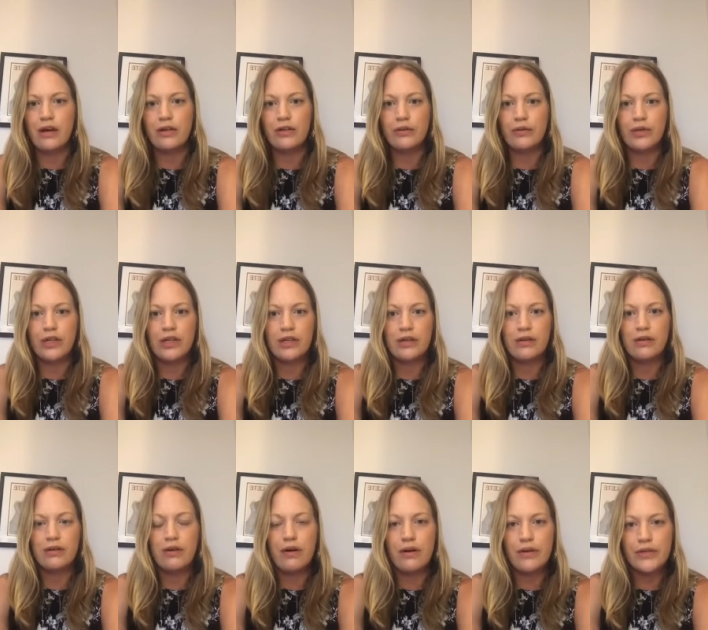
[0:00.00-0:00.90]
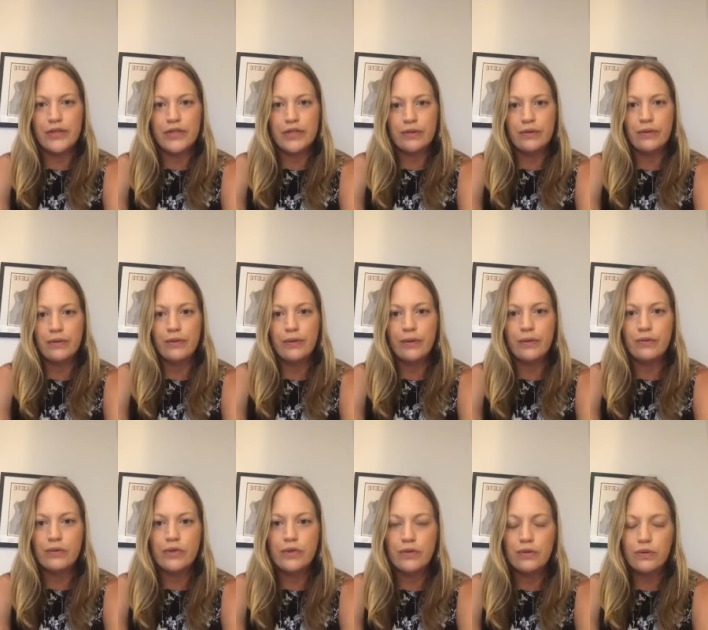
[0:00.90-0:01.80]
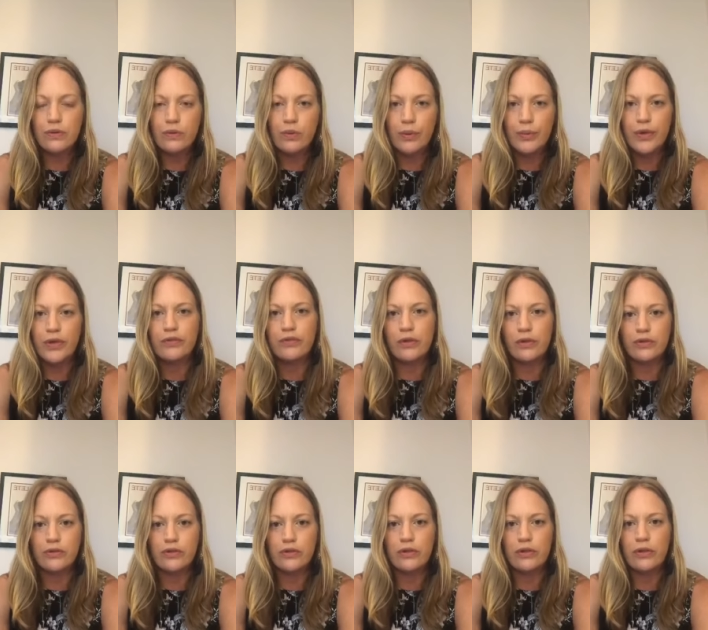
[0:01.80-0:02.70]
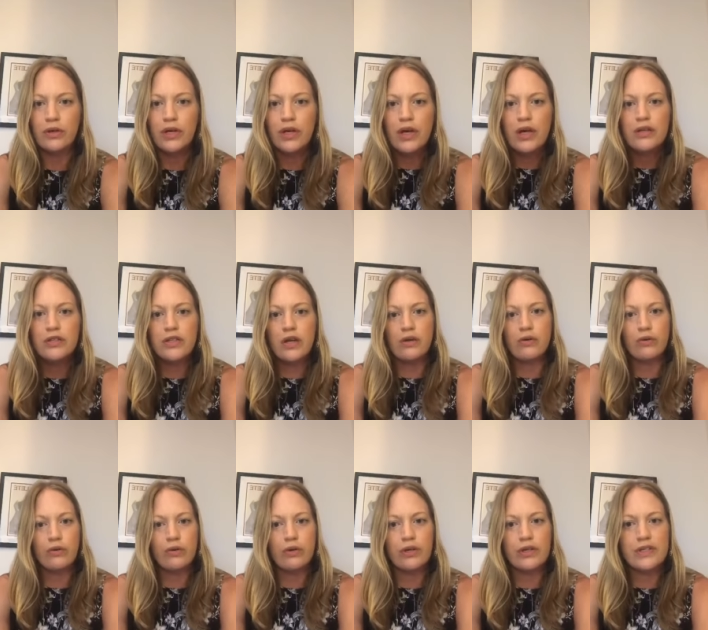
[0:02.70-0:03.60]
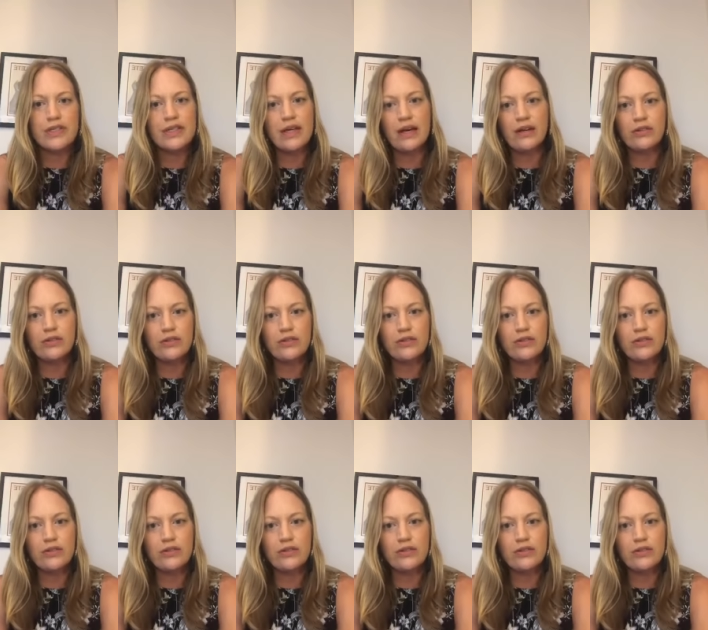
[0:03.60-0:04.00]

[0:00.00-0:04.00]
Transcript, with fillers: You can also go to womenofculture.org slash